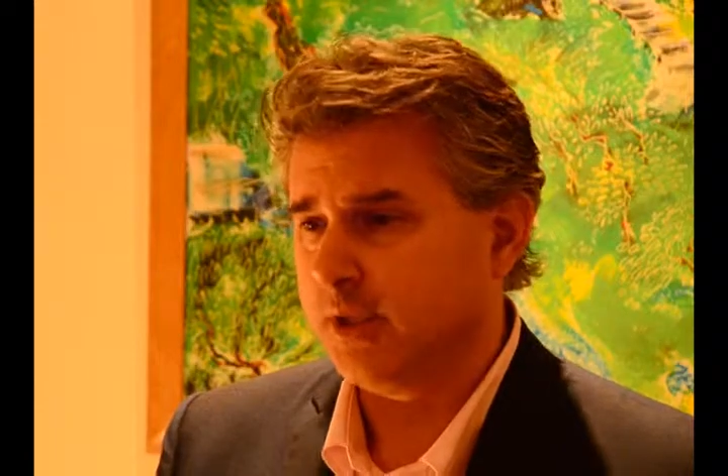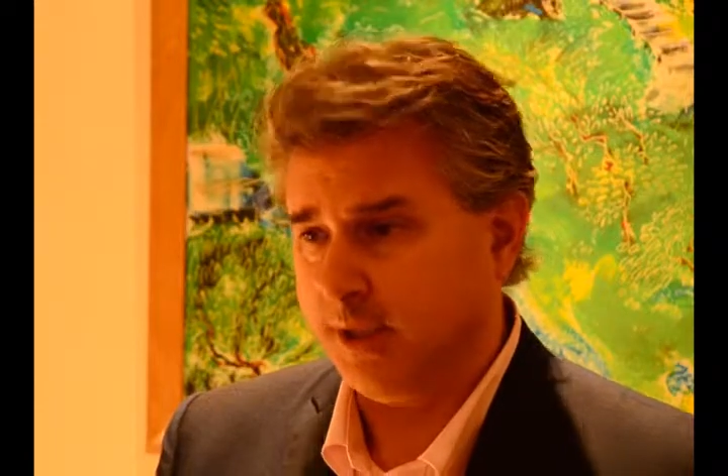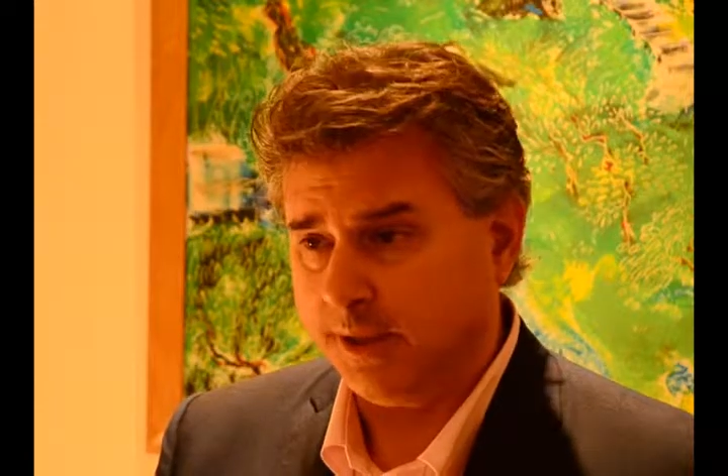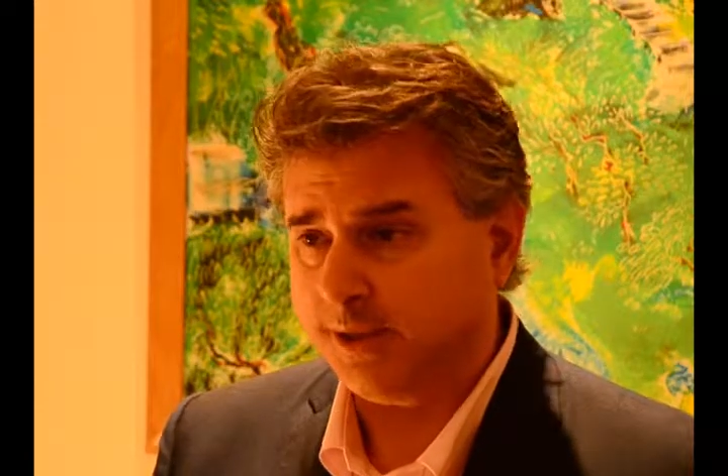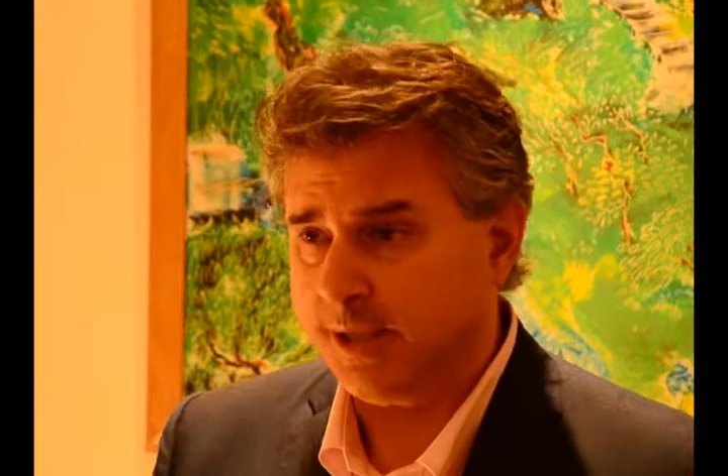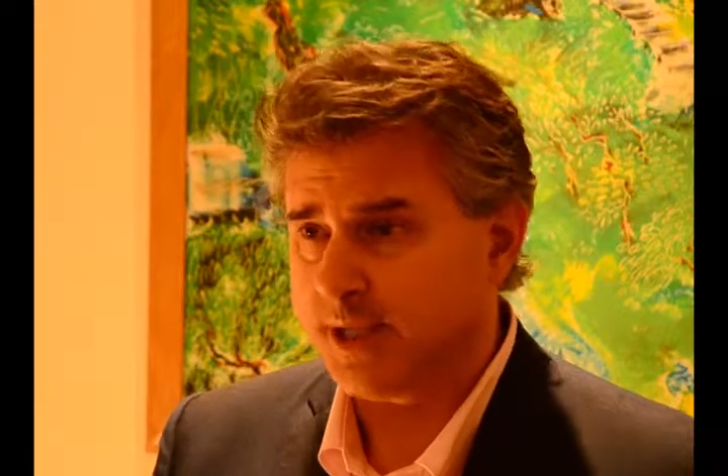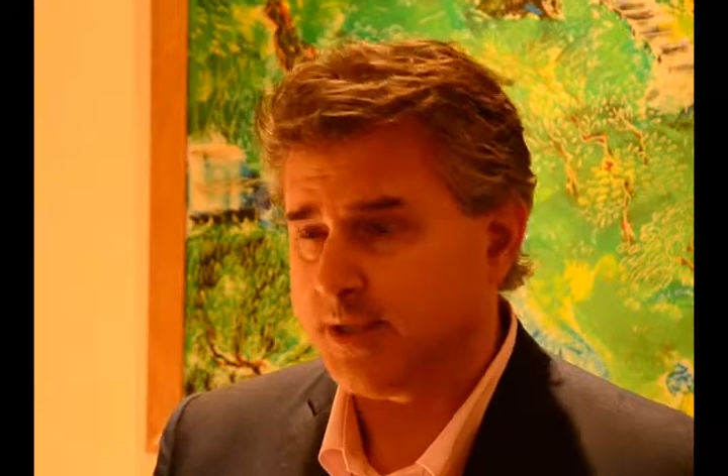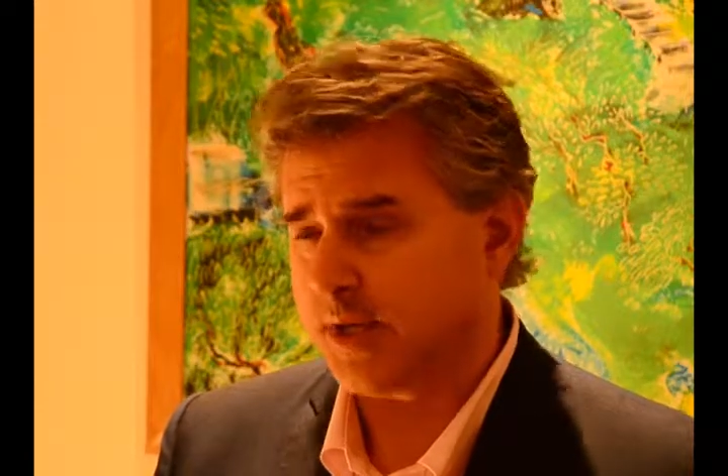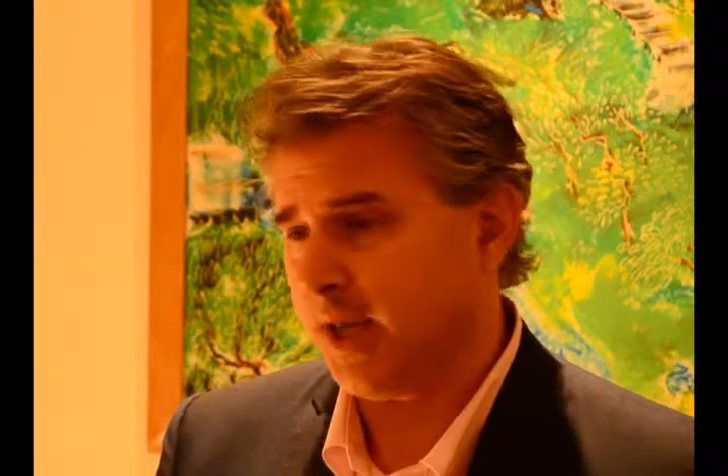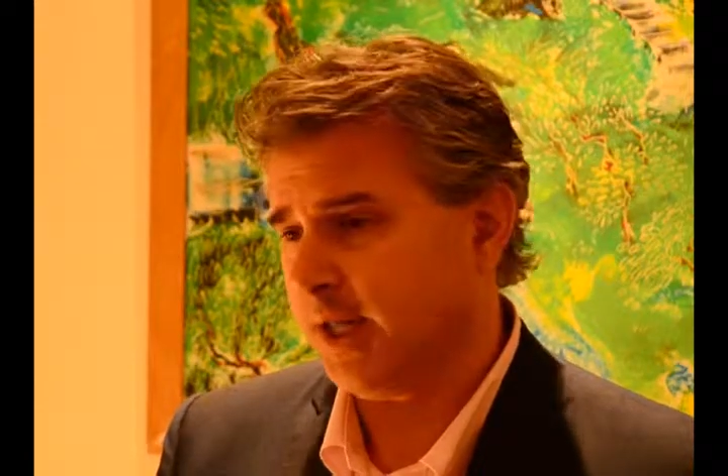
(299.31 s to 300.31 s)

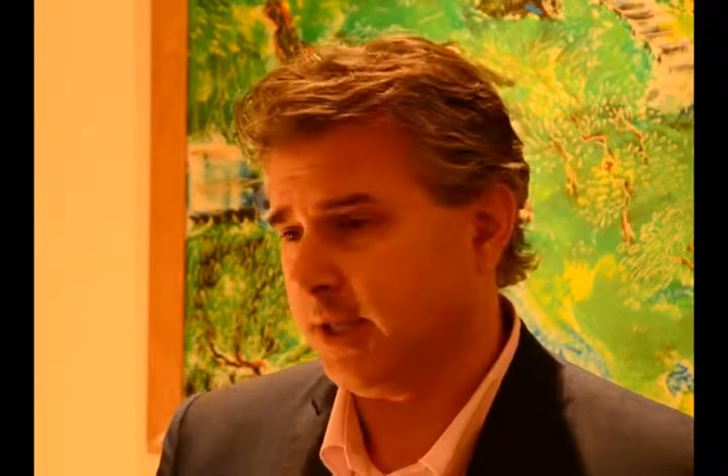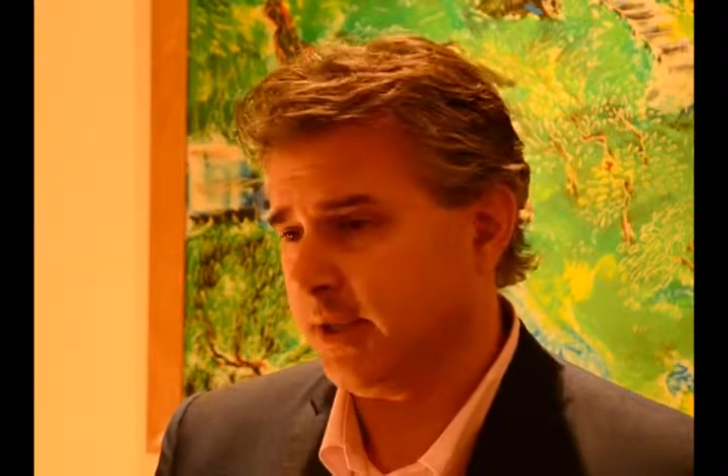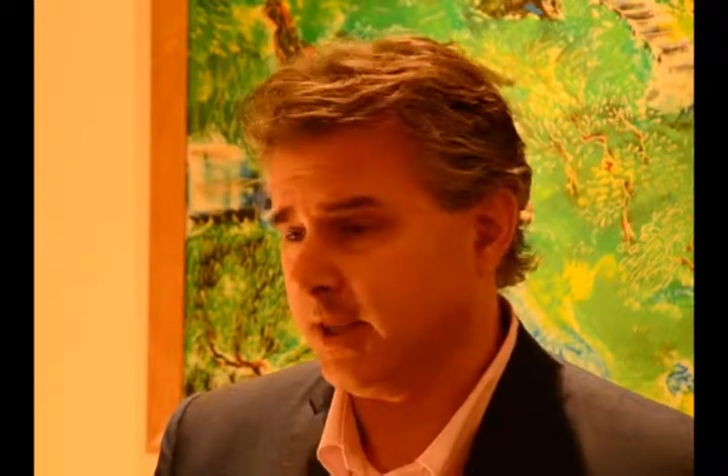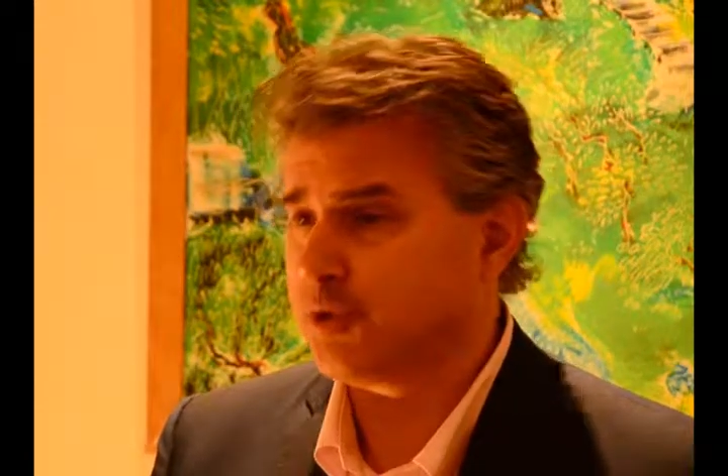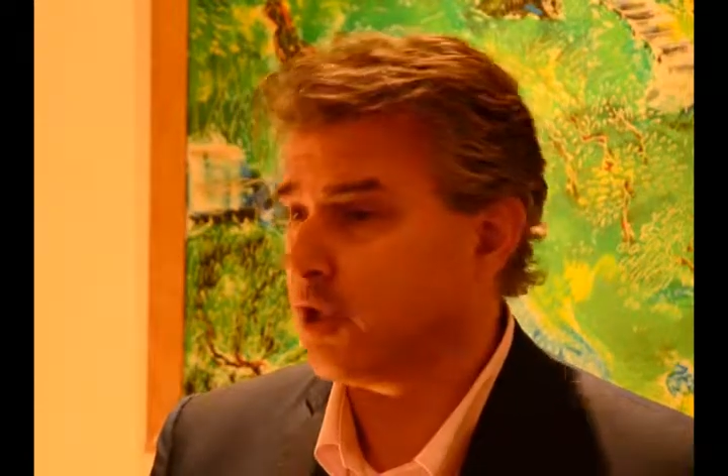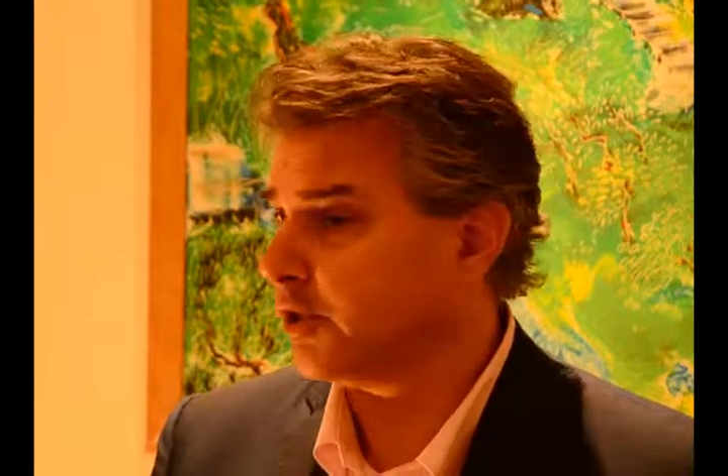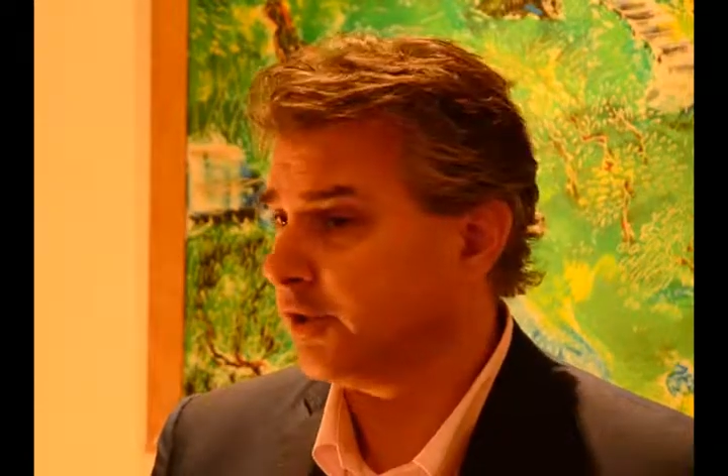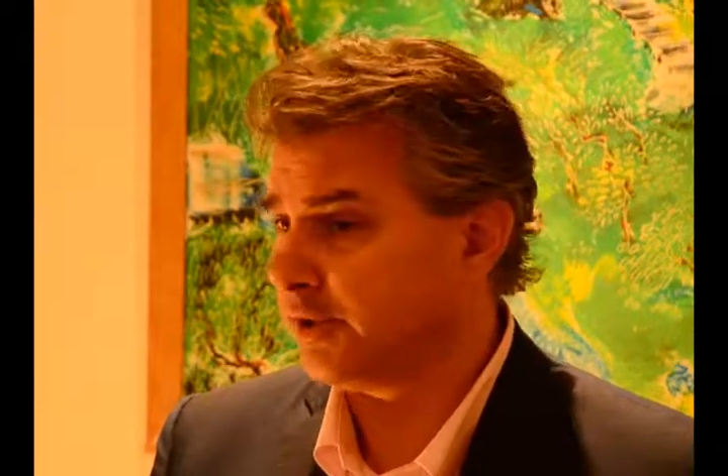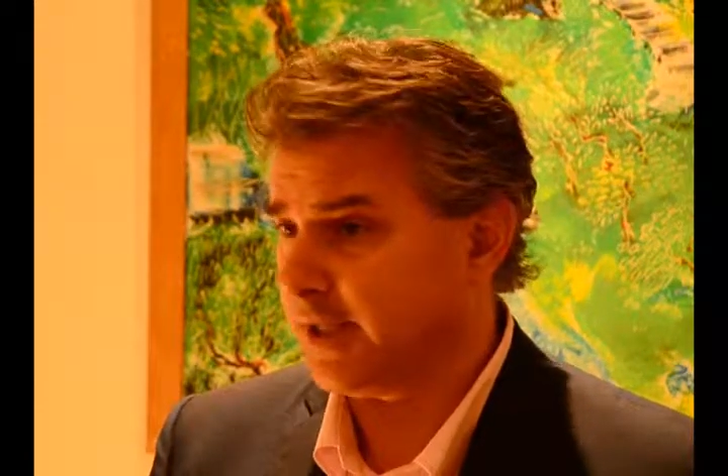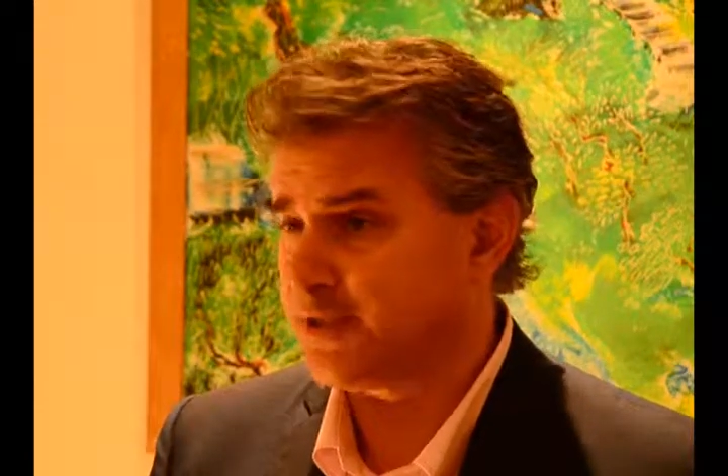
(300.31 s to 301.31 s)
inlays and
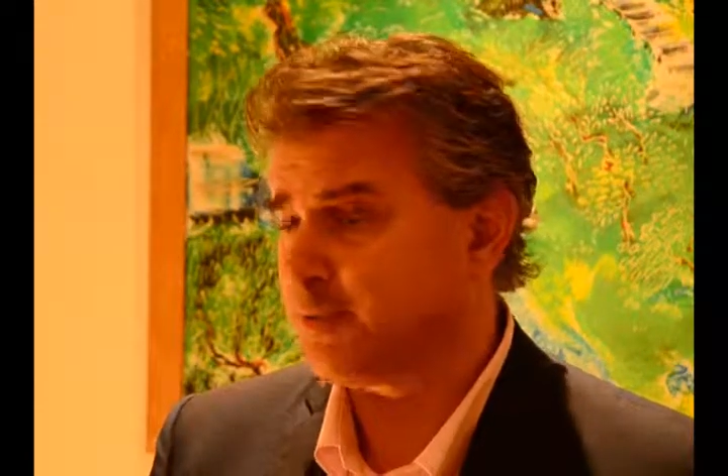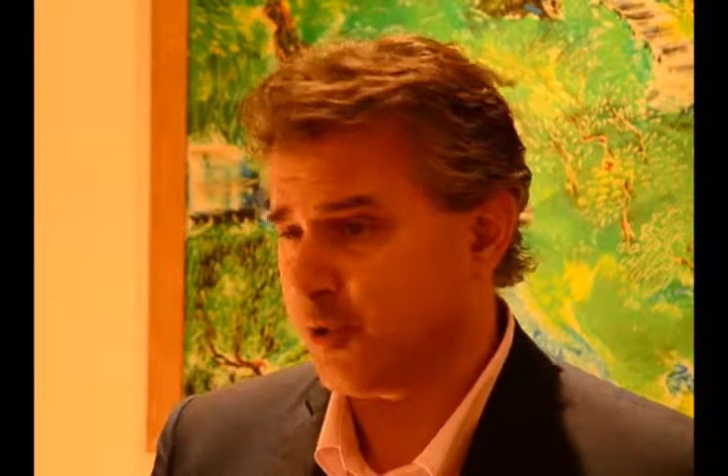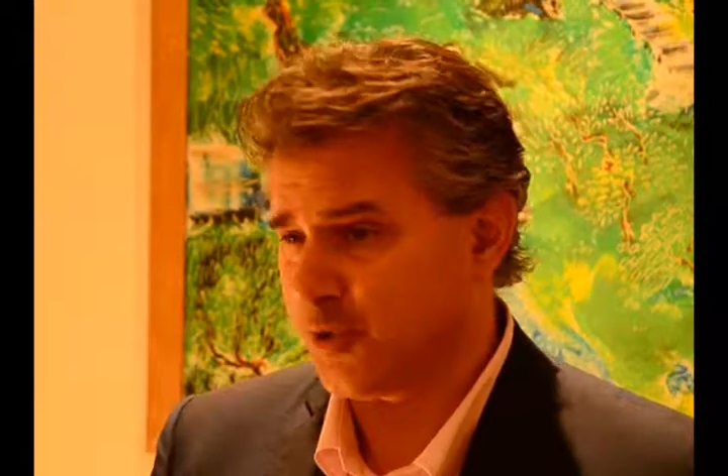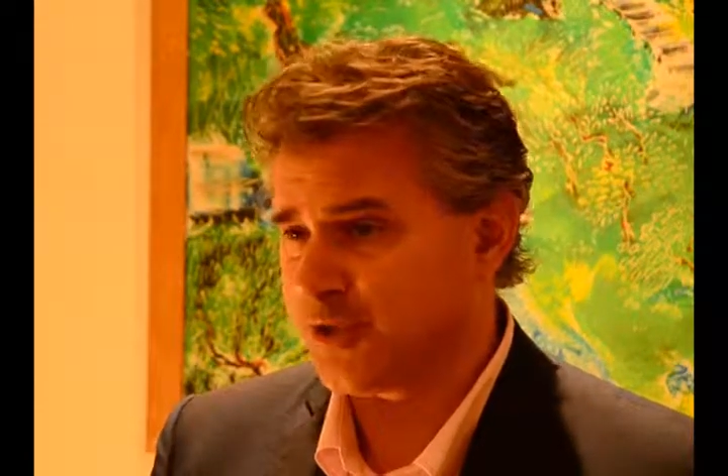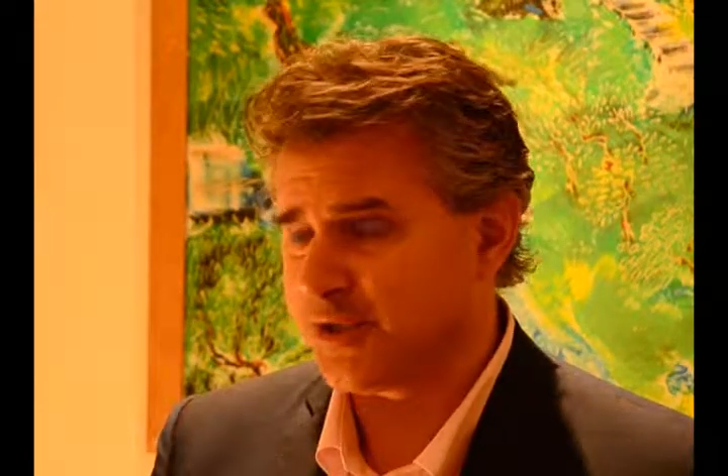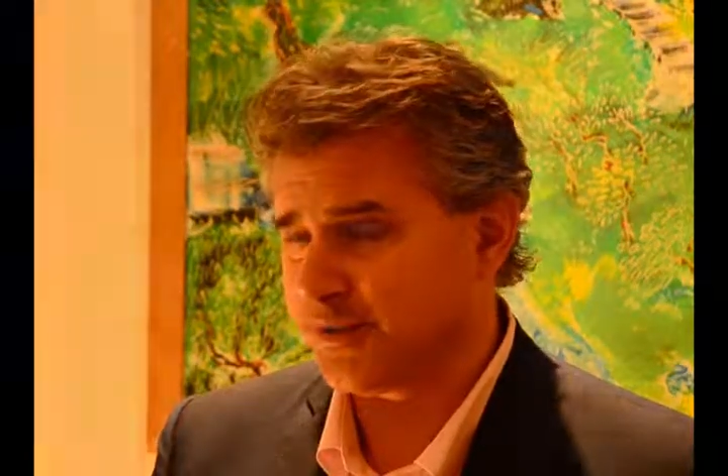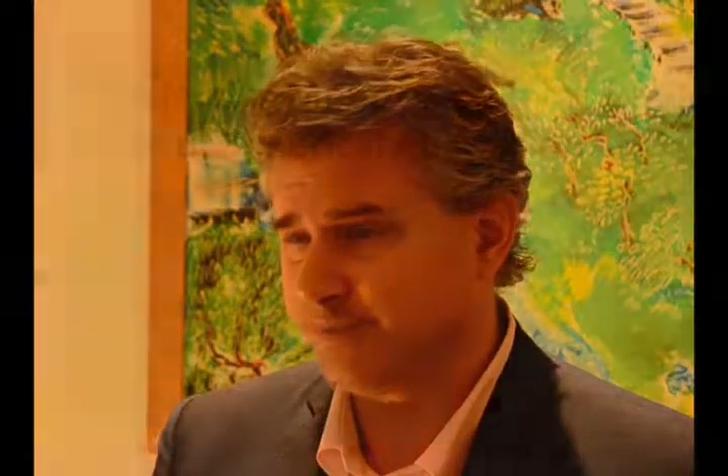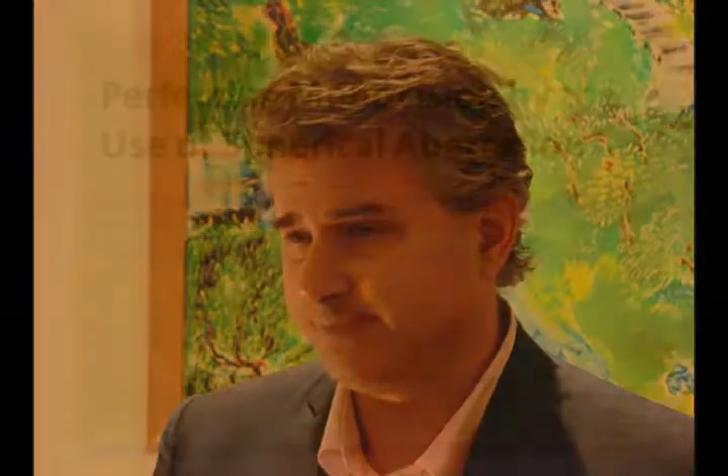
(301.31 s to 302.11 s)
intraocular lens approaches.